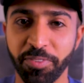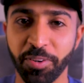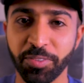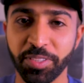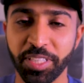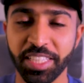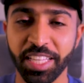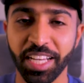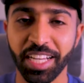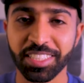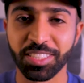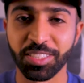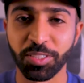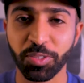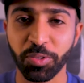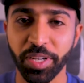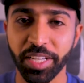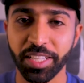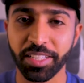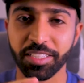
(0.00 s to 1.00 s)
phone attached
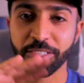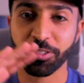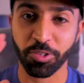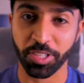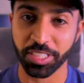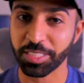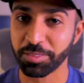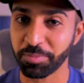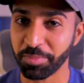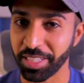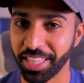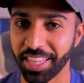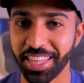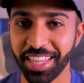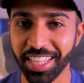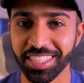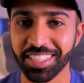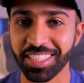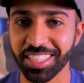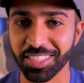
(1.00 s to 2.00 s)
to it, trust me,
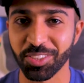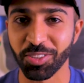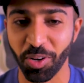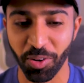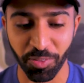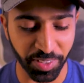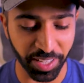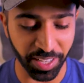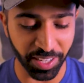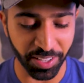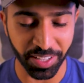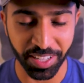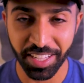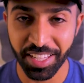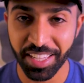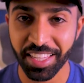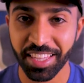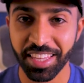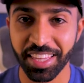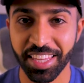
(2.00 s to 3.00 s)
this is not VR.
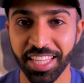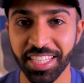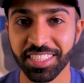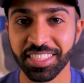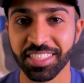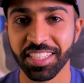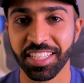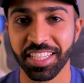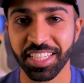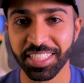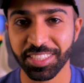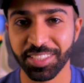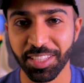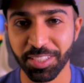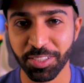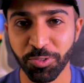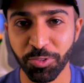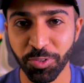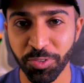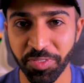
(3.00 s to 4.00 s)
This is
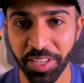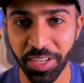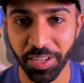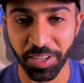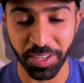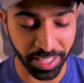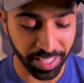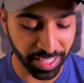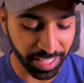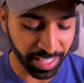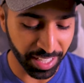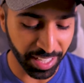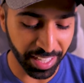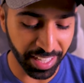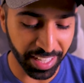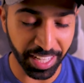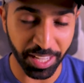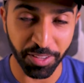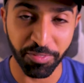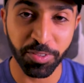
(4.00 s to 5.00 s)
the true VR.
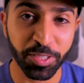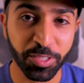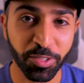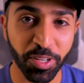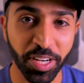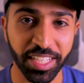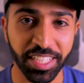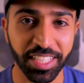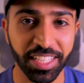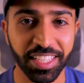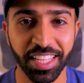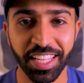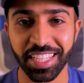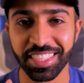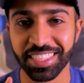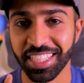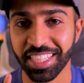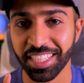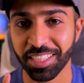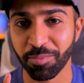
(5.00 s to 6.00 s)
If you try it,
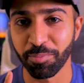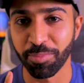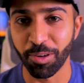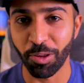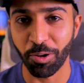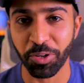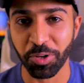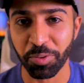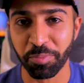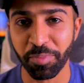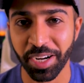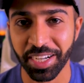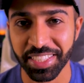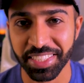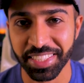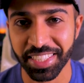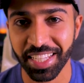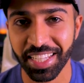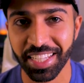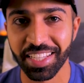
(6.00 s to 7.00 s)
it's gonna blow your
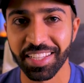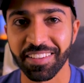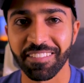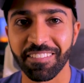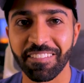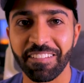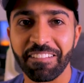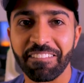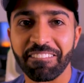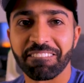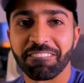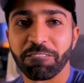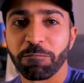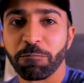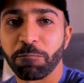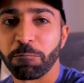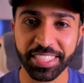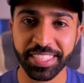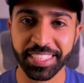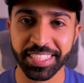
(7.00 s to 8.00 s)
mind. If you have any
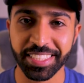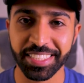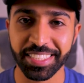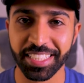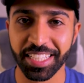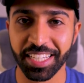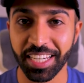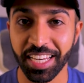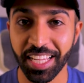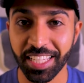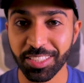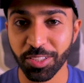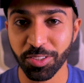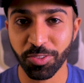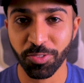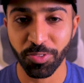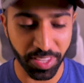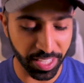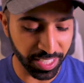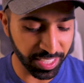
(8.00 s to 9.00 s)
questions related
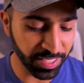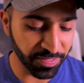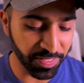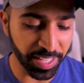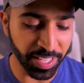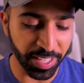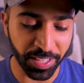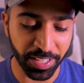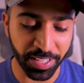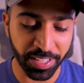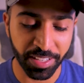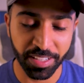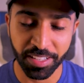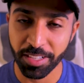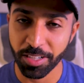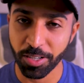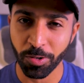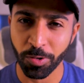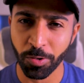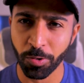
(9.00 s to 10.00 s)
to this VR
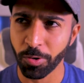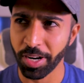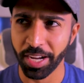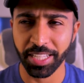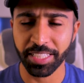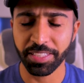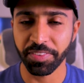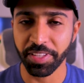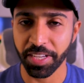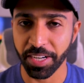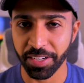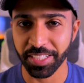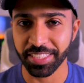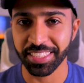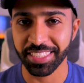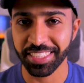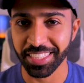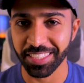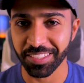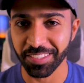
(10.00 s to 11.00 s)
or any VR
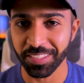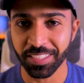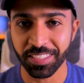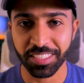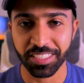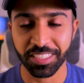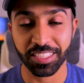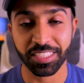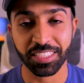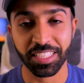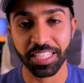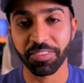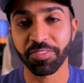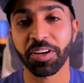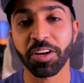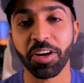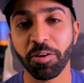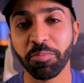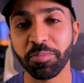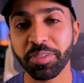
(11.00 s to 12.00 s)
in general, just leave a
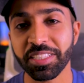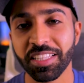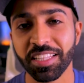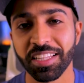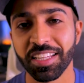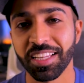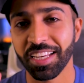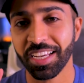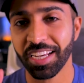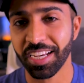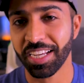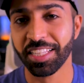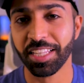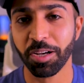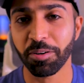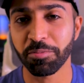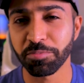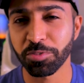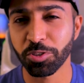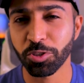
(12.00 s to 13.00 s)
comment and
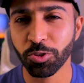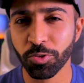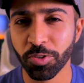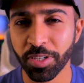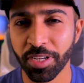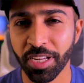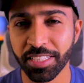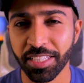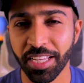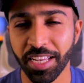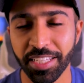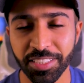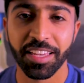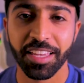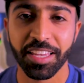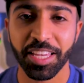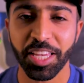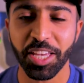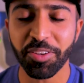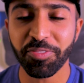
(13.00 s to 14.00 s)
I'm sure gonna
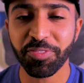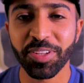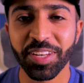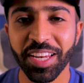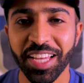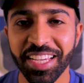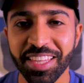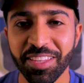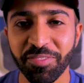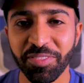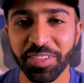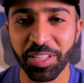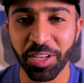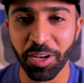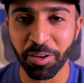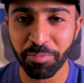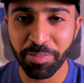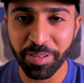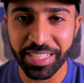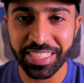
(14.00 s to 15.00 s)
answer you. If you like the
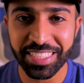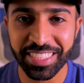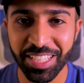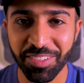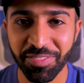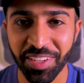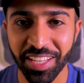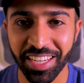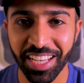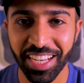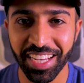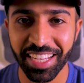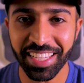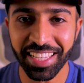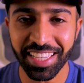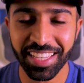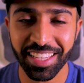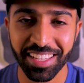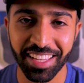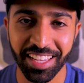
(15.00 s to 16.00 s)
video, please leave a
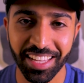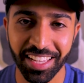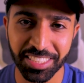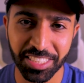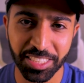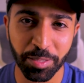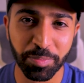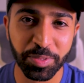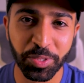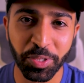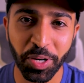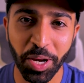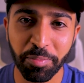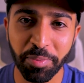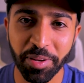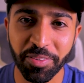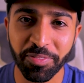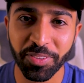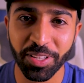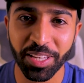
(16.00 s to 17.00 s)
like and
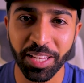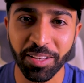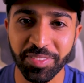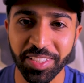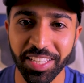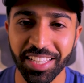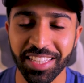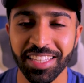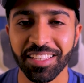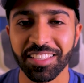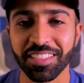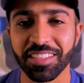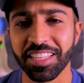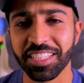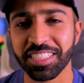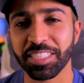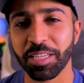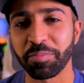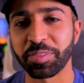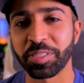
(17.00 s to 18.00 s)
subscribe if you loved it.
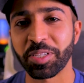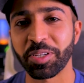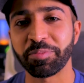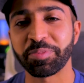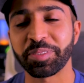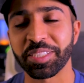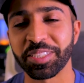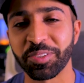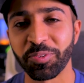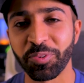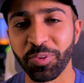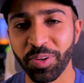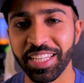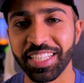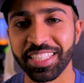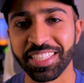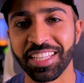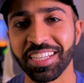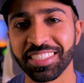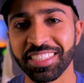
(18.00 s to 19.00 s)
This subscription
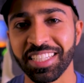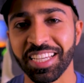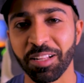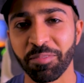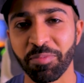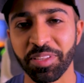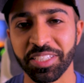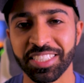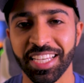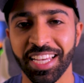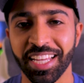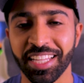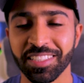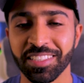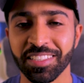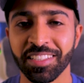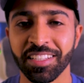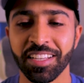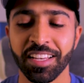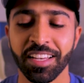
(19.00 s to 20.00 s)
really does help the
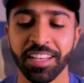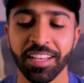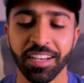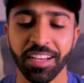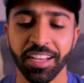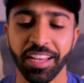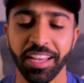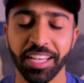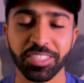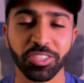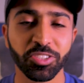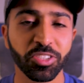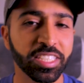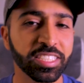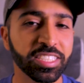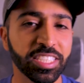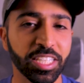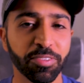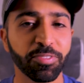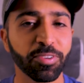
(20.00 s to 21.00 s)
channel. As you
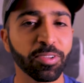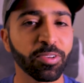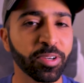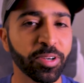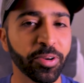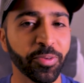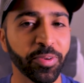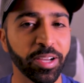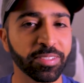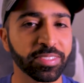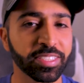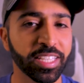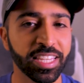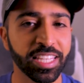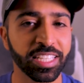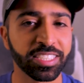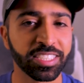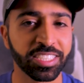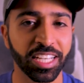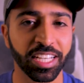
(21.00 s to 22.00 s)
can see, if you look around at
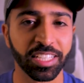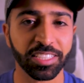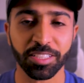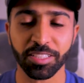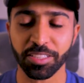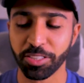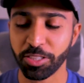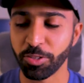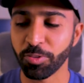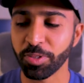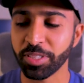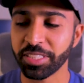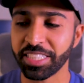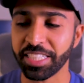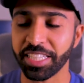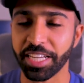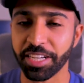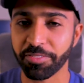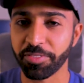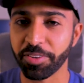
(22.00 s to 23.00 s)
this channel, you will
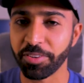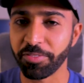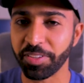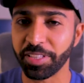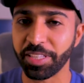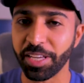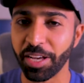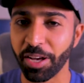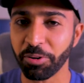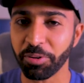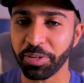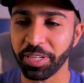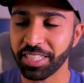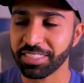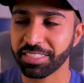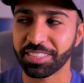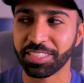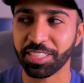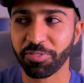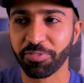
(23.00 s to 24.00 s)
see every video
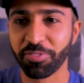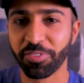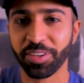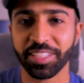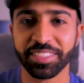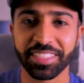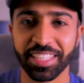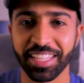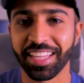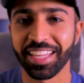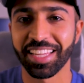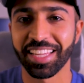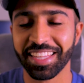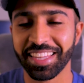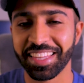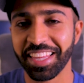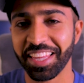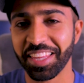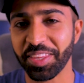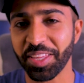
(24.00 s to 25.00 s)
is different
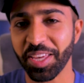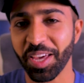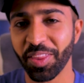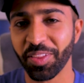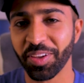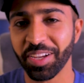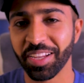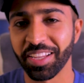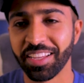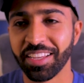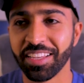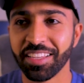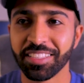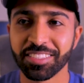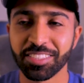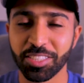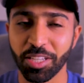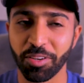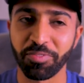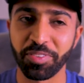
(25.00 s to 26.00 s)
than the other.
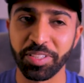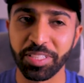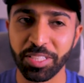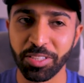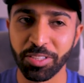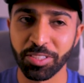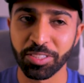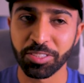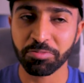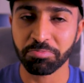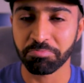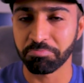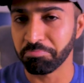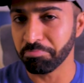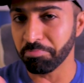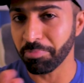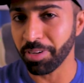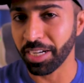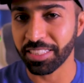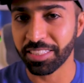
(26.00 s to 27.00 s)
Some videos
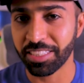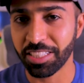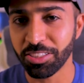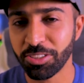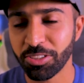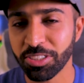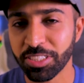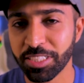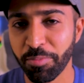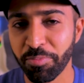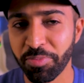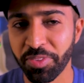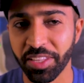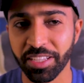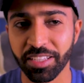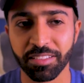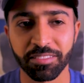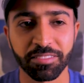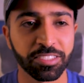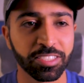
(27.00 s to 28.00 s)
might teach you
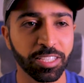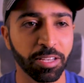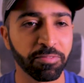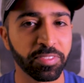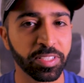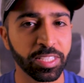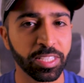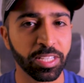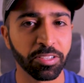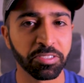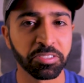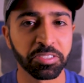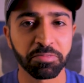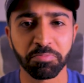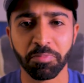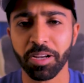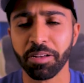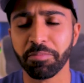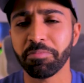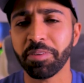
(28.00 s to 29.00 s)
something, some videos
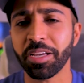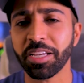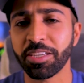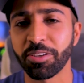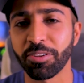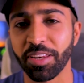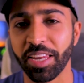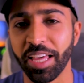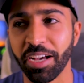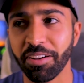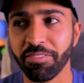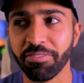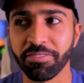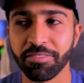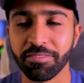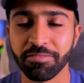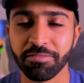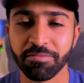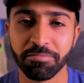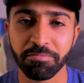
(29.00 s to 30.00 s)
might make you laugh,
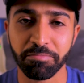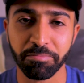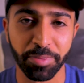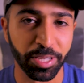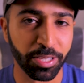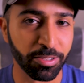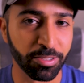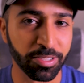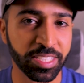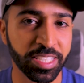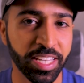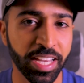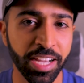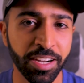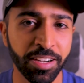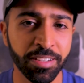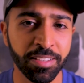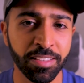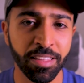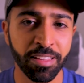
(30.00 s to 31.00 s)
make you
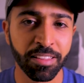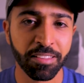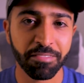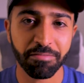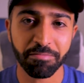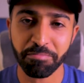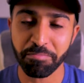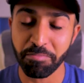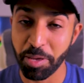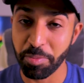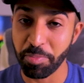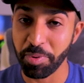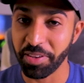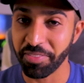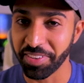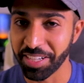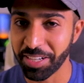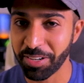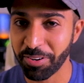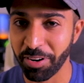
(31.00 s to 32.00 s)
scared, maybe
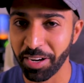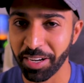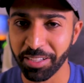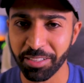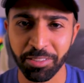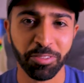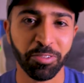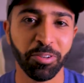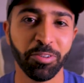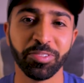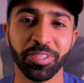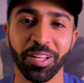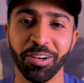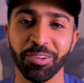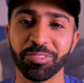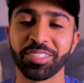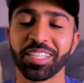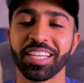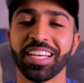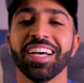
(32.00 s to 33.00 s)
even cry, who
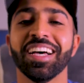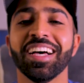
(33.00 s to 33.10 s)
knows.